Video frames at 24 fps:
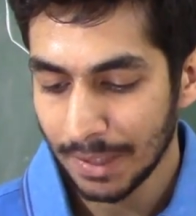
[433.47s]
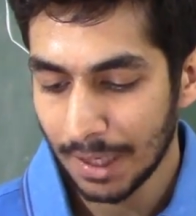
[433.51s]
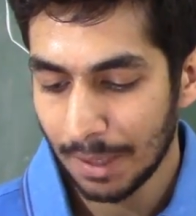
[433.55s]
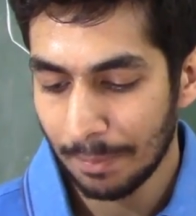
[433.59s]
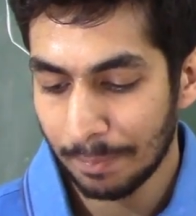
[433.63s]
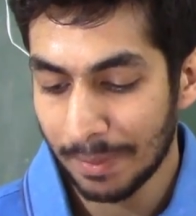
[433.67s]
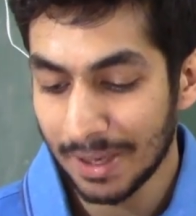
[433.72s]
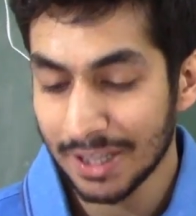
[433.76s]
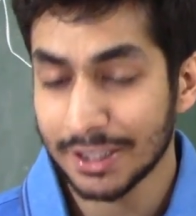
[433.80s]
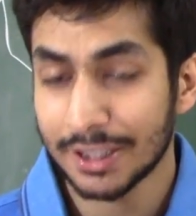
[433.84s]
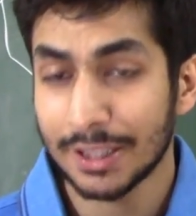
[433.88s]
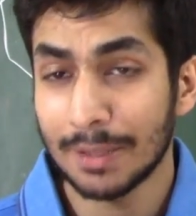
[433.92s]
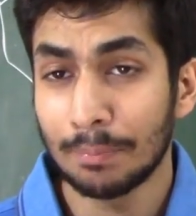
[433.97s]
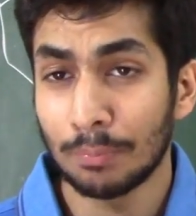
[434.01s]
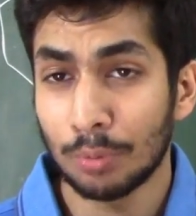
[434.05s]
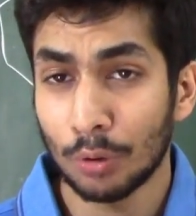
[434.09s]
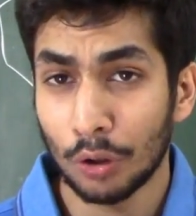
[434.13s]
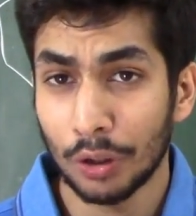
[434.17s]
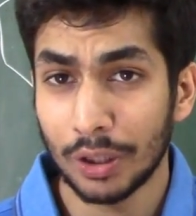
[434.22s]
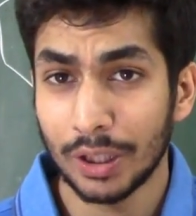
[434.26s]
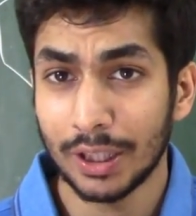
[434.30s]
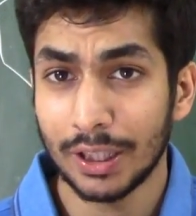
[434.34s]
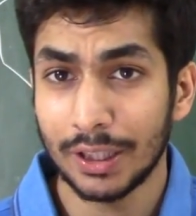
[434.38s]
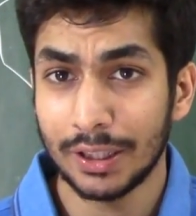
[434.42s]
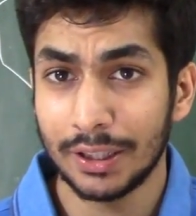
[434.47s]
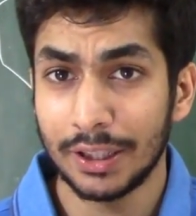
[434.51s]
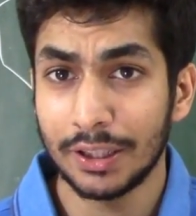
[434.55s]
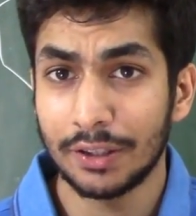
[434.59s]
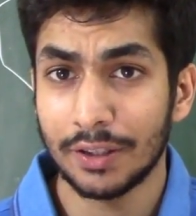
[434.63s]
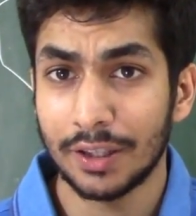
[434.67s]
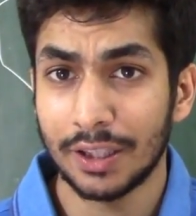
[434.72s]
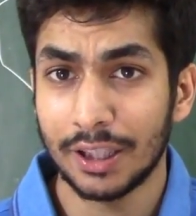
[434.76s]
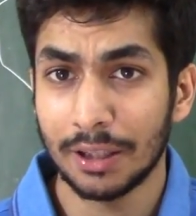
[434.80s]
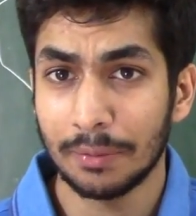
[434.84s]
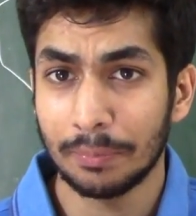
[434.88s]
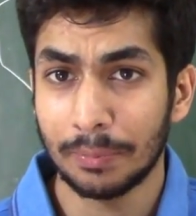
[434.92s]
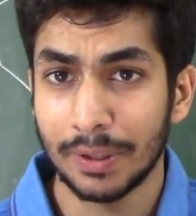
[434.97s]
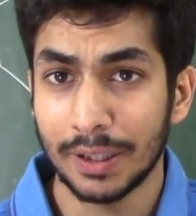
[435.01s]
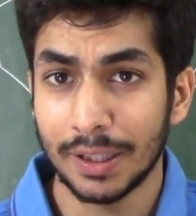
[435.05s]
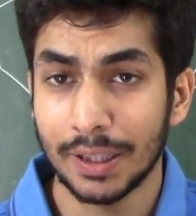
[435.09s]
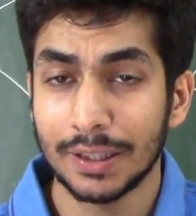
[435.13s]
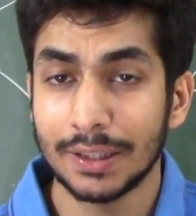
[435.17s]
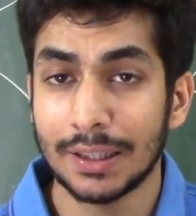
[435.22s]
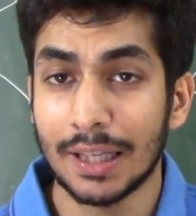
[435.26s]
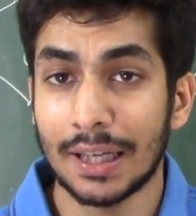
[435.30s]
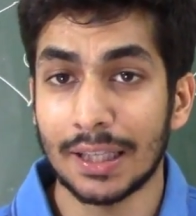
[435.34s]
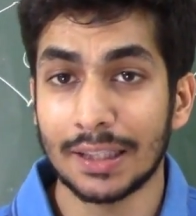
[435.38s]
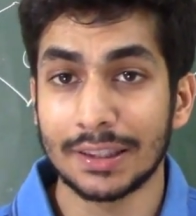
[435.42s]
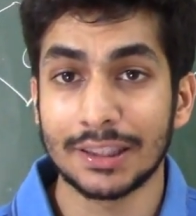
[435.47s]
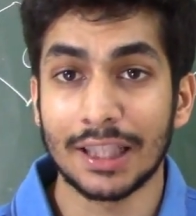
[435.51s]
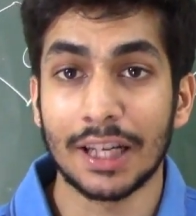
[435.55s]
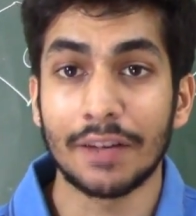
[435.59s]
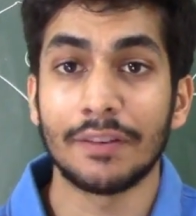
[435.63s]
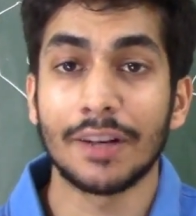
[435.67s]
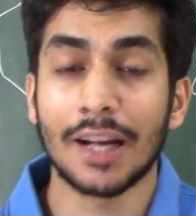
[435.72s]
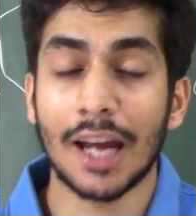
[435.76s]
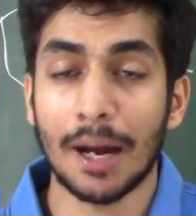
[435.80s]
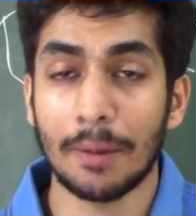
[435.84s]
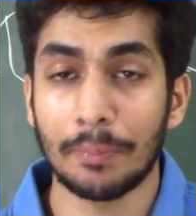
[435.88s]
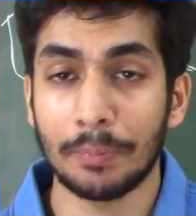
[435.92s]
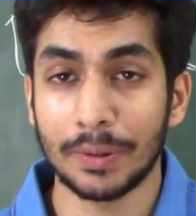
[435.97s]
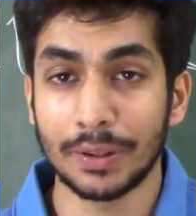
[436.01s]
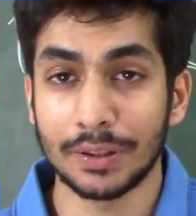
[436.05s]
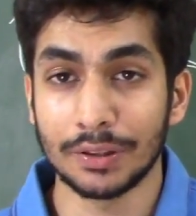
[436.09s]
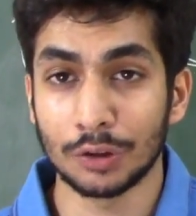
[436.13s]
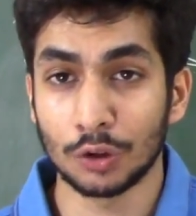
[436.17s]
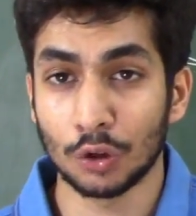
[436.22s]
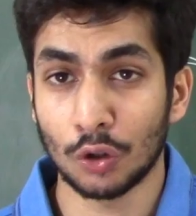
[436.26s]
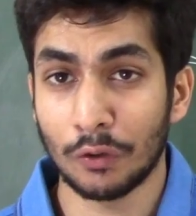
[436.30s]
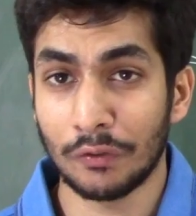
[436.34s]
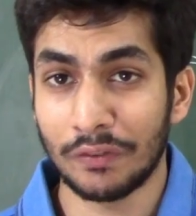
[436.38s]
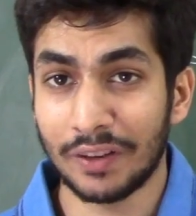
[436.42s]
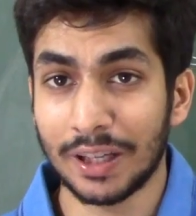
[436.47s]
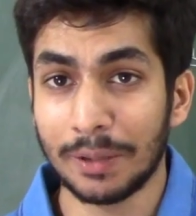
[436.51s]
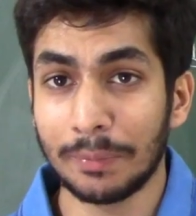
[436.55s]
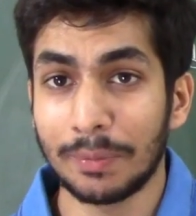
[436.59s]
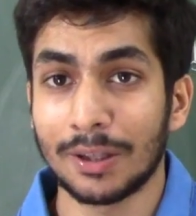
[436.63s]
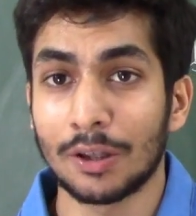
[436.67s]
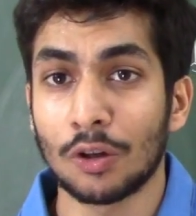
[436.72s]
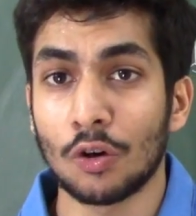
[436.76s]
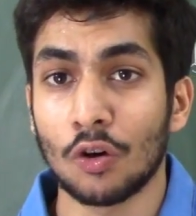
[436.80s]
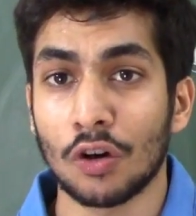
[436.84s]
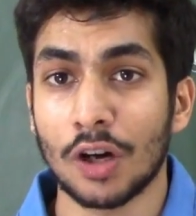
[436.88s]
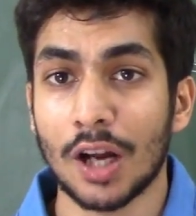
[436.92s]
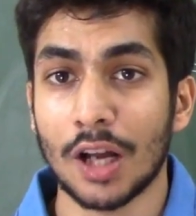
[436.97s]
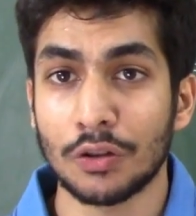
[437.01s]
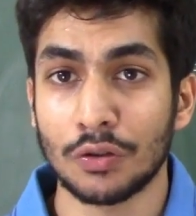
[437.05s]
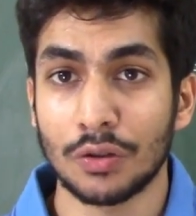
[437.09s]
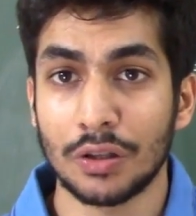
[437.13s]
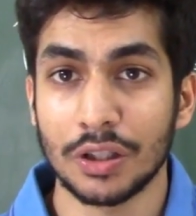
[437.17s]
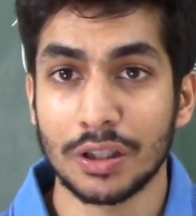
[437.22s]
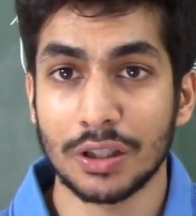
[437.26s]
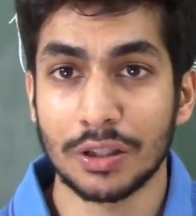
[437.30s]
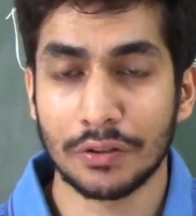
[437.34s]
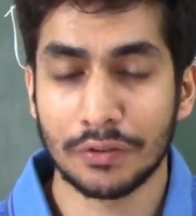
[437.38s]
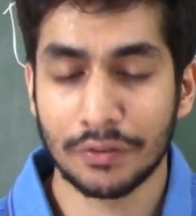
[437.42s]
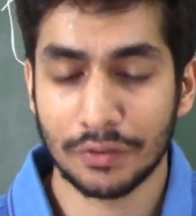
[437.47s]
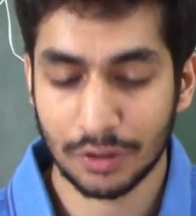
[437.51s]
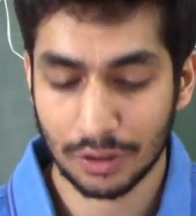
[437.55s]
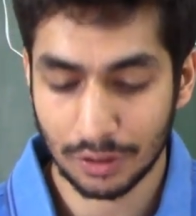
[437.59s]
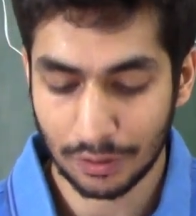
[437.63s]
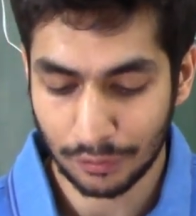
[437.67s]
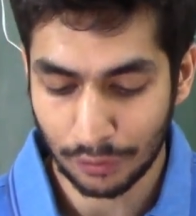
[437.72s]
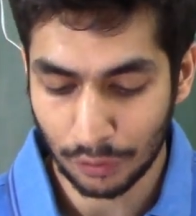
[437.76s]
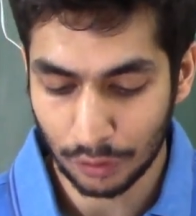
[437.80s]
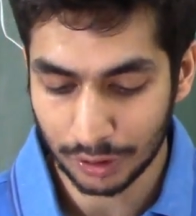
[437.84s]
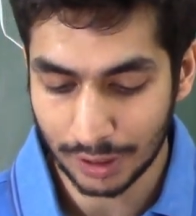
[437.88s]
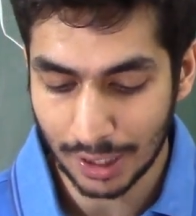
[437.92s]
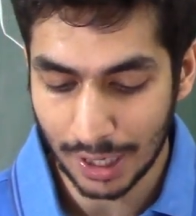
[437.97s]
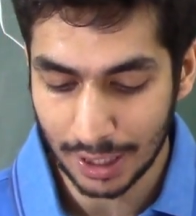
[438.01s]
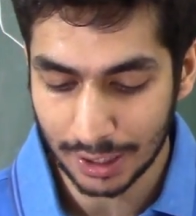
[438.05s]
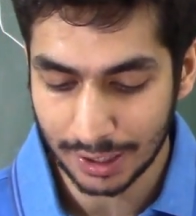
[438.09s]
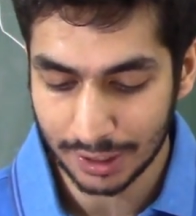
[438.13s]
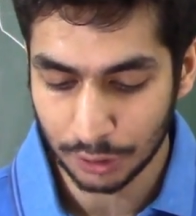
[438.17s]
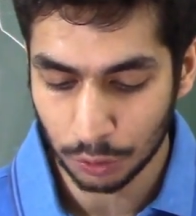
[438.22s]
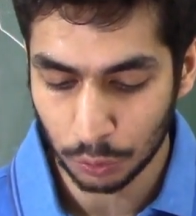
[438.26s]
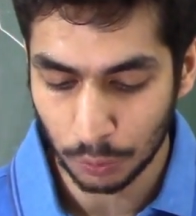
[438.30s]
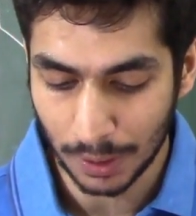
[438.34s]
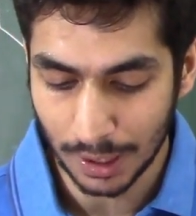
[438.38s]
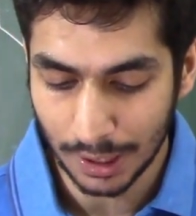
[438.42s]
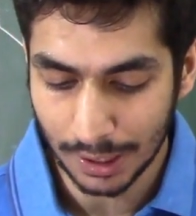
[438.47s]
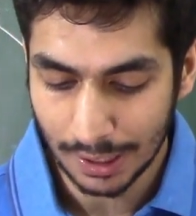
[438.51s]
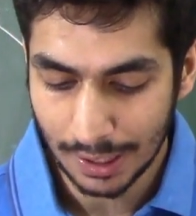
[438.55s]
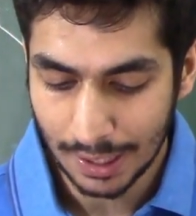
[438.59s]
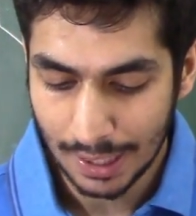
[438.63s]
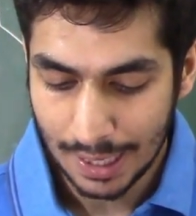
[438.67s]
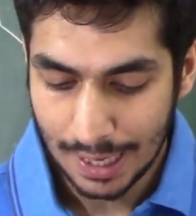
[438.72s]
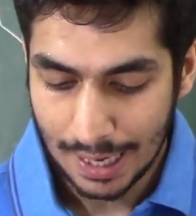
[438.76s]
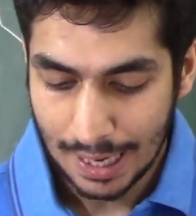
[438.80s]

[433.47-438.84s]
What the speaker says: best employee in the training period. That has never happened, so very big congratulations for that as well.